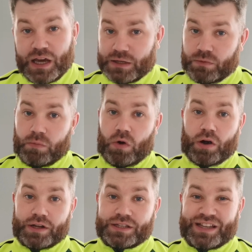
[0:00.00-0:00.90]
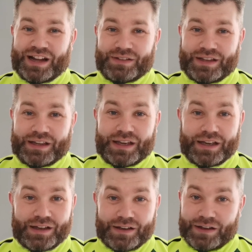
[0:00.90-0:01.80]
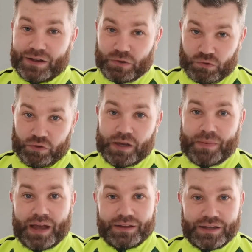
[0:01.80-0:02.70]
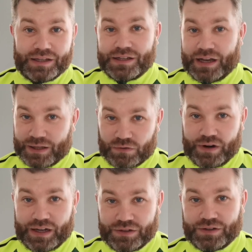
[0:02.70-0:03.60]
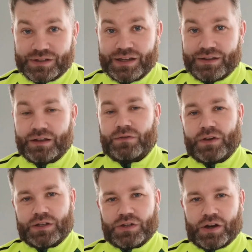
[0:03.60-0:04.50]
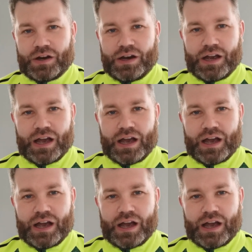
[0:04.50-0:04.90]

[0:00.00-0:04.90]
He's rewarded Celtic 3 penalties against Rangers in this fixture,